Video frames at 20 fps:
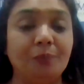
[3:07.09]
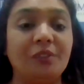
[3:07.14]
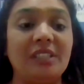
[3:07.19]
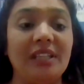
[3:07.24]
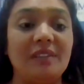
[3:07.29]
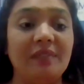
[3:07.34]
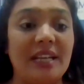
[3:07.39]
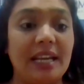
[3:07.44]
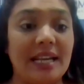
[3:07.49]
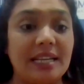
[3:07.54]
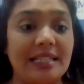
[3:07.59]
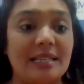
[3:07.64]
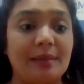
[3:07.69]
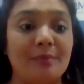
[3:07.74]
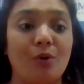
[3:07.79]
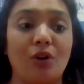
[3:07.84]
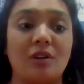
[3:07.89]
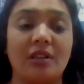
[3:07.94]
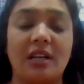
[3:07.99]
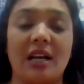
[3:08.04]
TV18
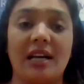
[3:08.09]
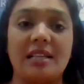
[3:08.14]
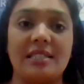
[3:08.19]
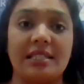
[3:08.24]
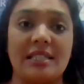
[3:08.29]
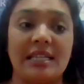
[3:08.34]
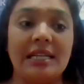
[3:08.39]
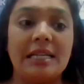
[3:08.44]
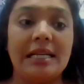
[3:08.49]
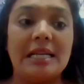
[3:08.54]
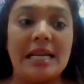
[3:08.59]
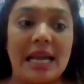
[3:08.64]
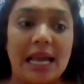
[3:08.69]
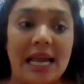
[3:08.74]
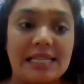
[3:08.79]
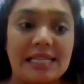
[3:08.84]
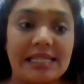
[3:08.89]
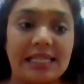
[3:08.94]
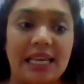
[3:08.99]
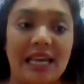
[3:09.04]
Broadcast,
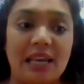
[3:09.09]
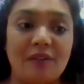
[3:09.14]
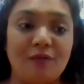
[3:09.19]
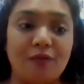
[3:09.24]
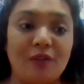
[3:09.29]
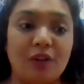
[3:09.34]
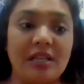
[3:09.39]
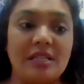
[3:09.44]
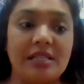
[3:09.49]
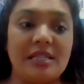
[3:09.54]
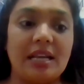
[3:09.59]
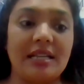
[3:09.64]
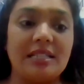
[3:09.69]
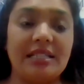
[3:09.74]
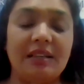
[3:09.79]
SKF India,